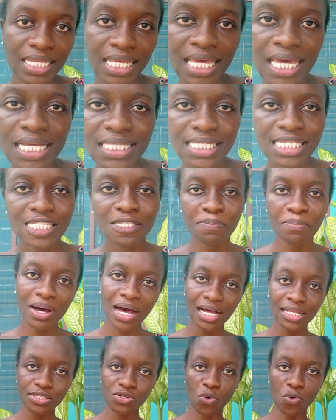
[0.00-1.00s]
It is
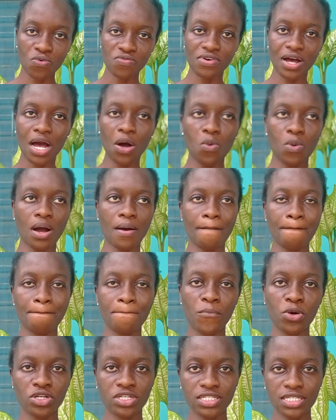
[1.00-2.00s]
part of our
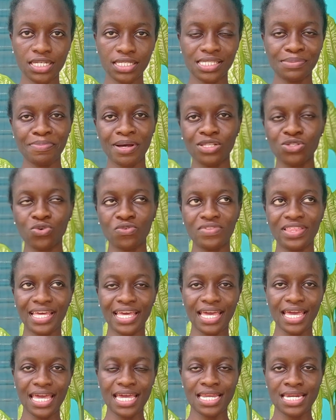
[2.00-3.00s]
body. It's part of the
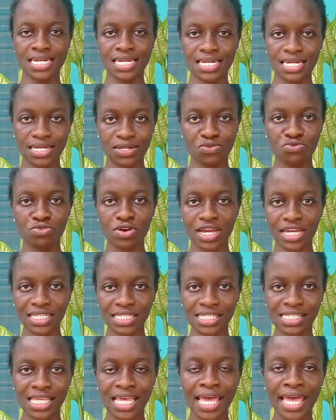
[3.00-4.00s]
head, right?
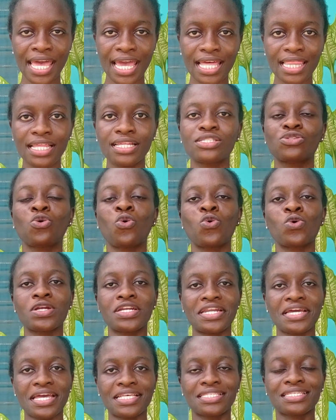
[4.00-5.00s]
And it's on
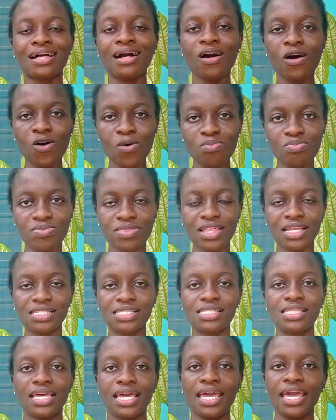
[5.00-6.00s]
the scalp that
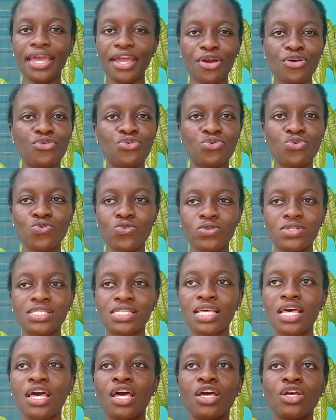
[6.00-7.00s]
the hair grows.
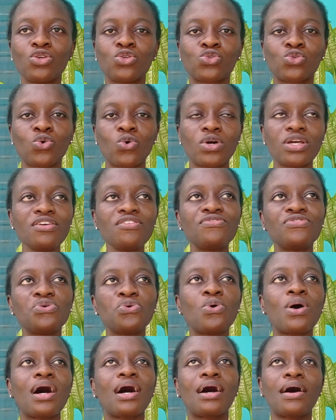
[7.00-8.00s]
So if you
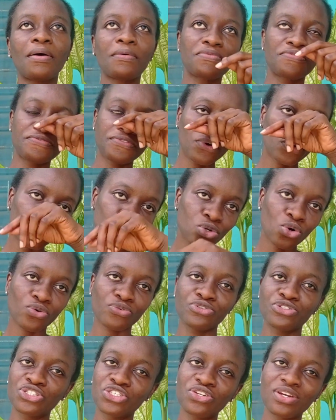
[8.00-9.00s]
are fond of
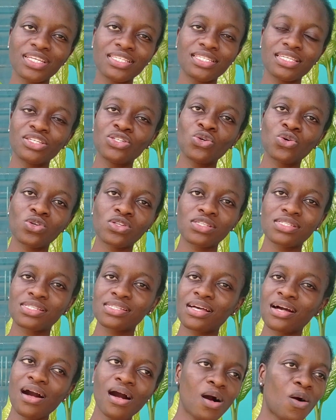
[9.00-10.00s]
stressing your
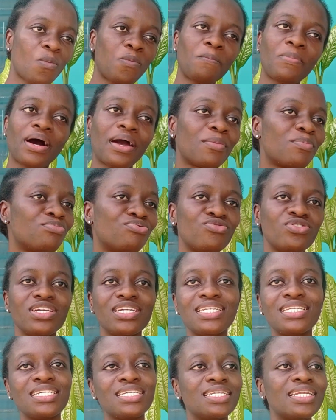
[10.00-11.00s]
scalp by
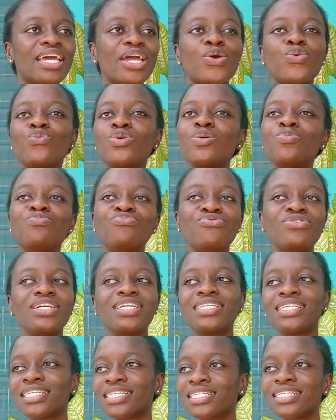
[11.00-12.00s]
braiding and
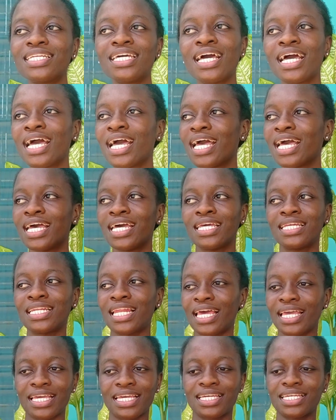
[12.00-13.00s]
rebraiding,
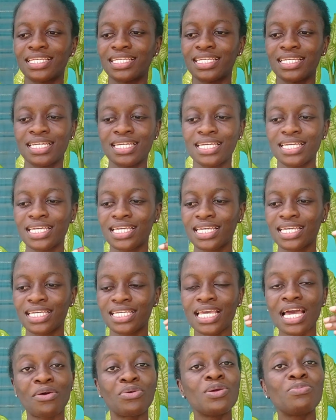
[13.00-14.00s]
like
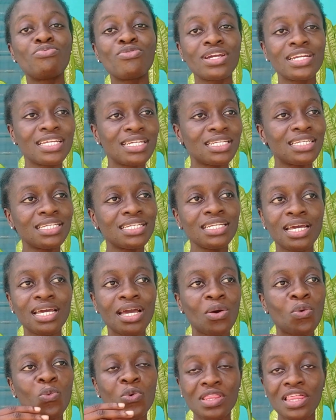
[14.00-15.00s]
rebraiding
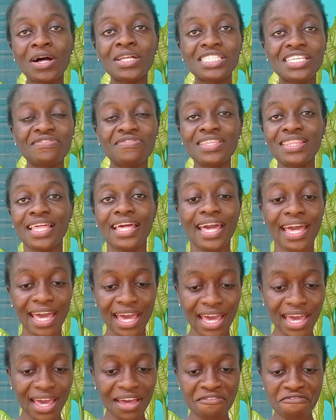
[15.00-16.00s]
without giving the
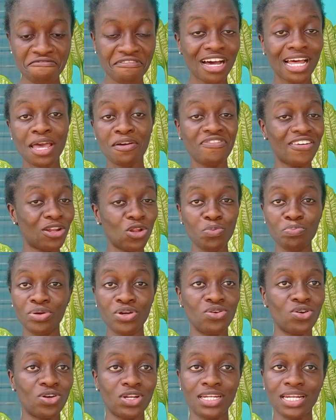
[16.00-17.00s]
hair a fallow
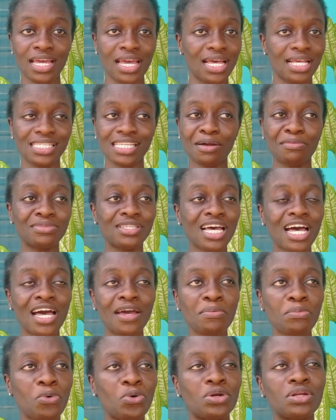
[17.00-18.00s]
period, some
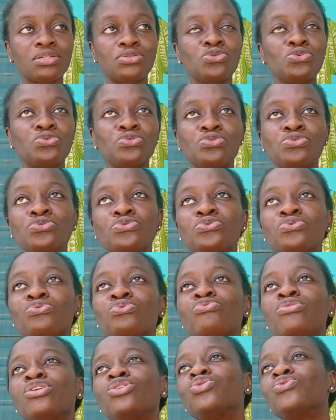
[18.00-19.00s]
time to
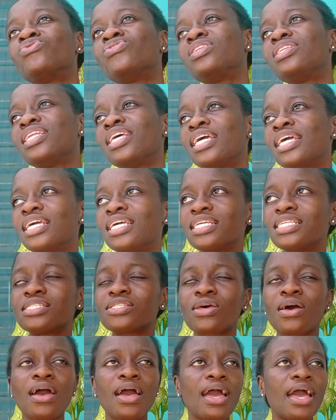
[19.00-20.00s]
rejuvenate
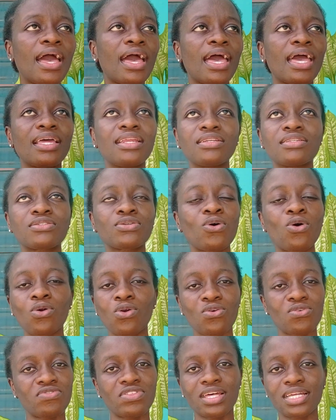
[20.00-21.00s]
and all
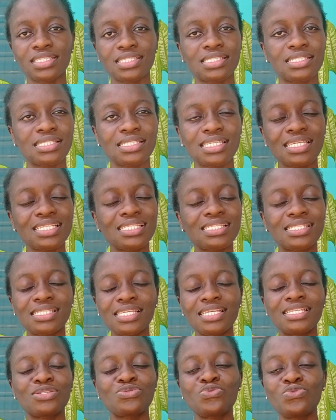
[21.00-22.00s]
of that,
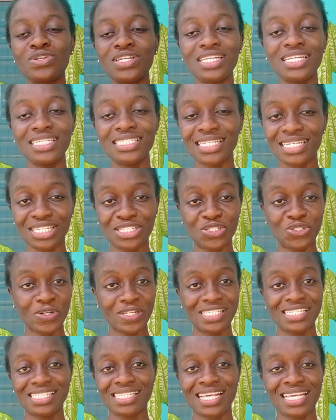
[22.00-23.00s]
it's really just
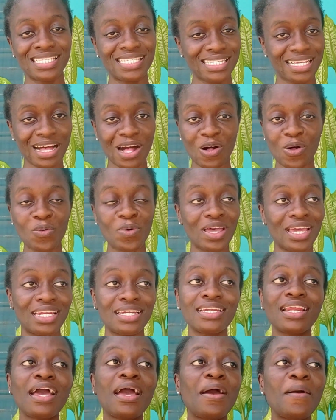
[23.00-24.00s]
stressing the scalp,
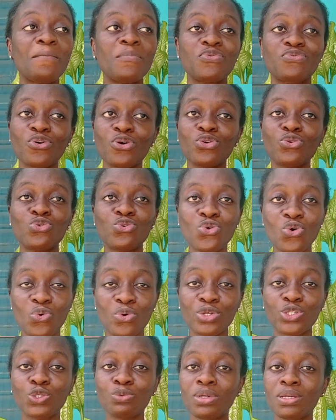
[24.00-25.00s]
and before you know
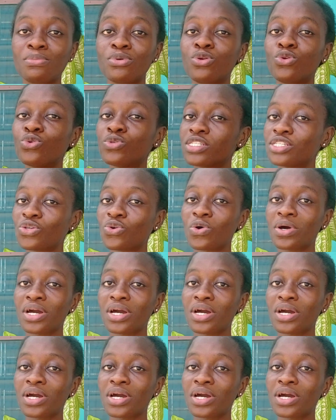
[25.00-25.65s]
it, you may be losing your